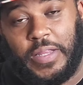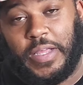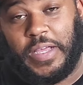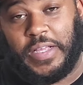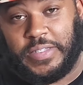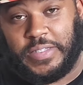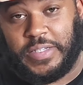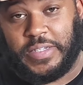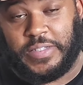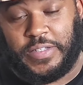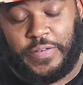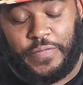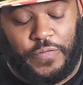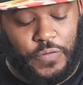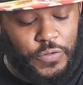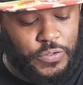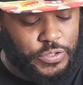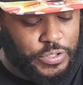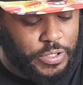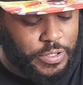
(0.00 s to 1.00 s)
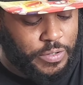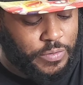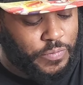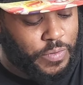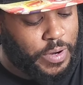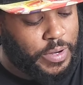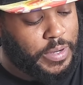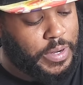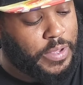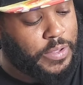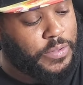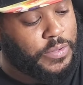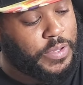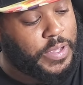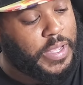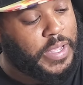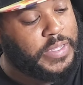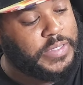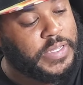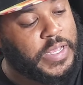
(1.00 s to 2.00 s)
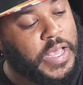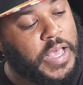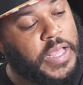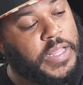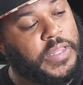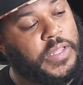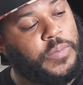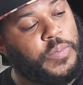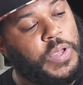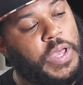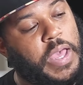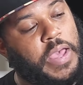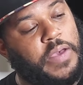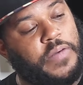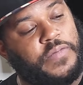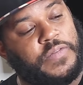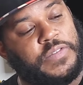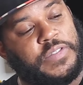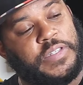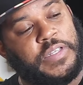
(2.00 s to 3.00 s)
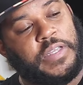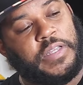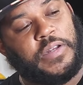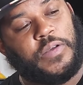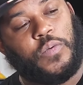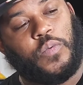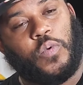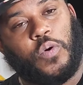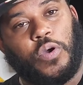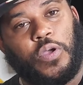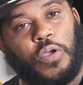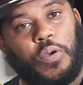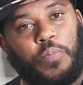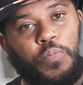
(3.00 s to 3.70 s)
the N64 journey right now, you guys. Then we have Xena Warrior